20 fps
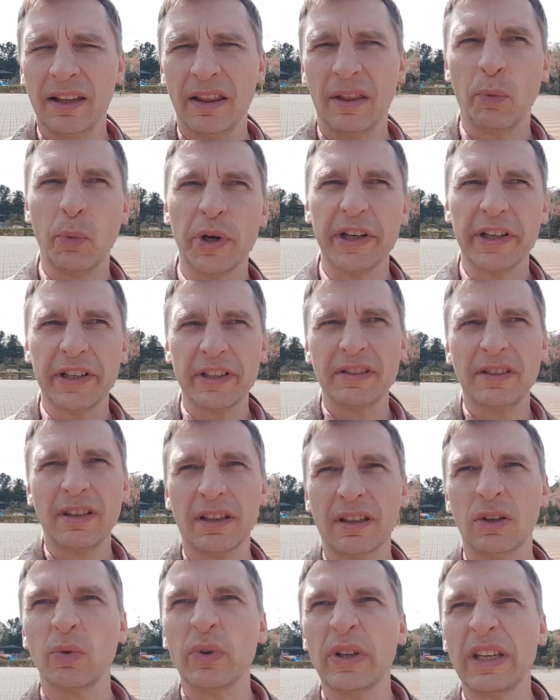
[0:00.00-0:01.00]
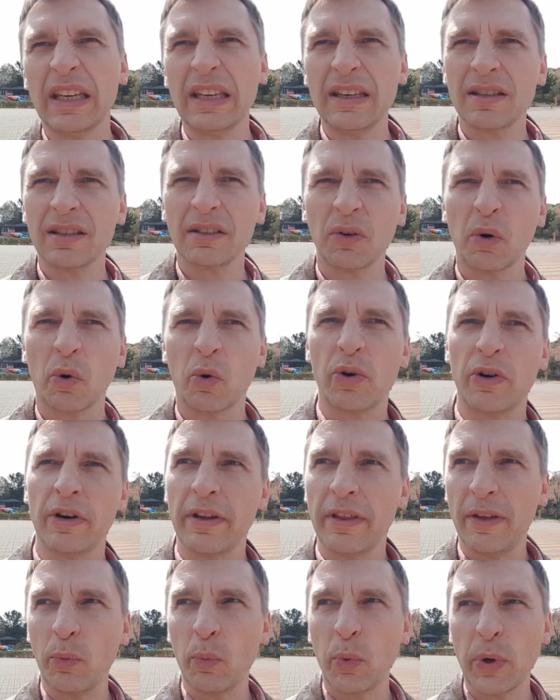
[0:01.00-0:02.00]
The weirdest thing you eat, or
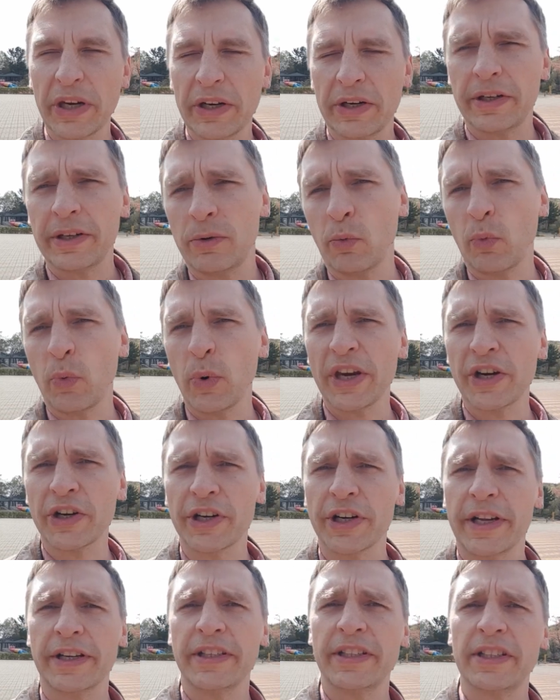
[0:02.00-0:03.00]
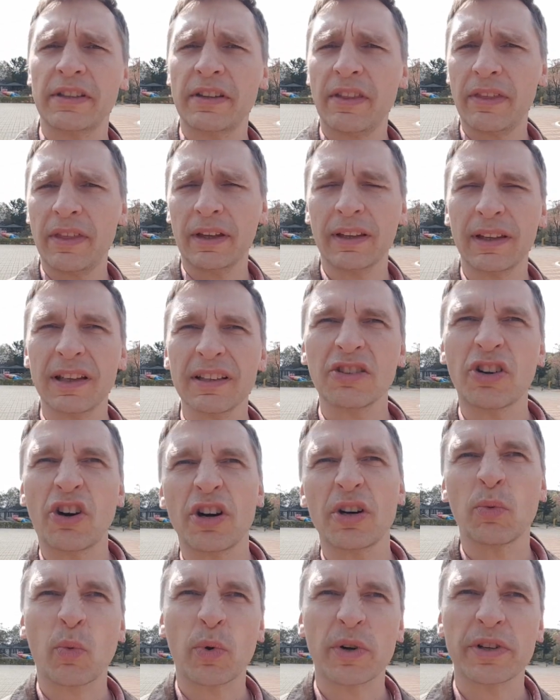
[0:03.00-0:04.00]
the weirdest thing. That's a
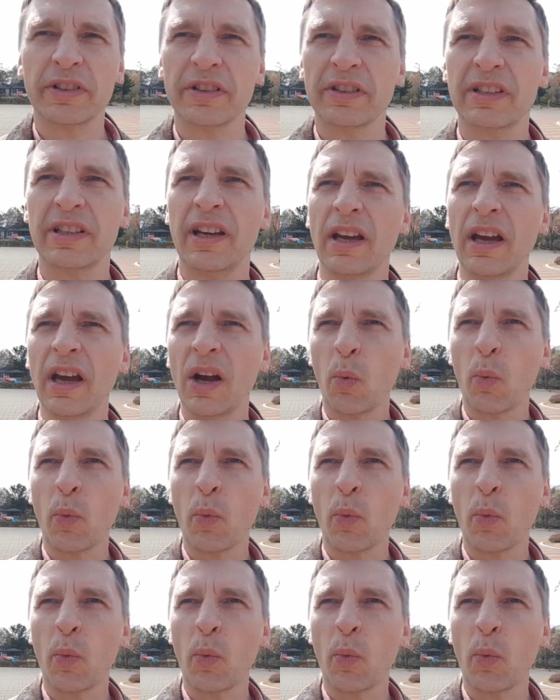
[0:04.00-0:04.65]
hard word to say.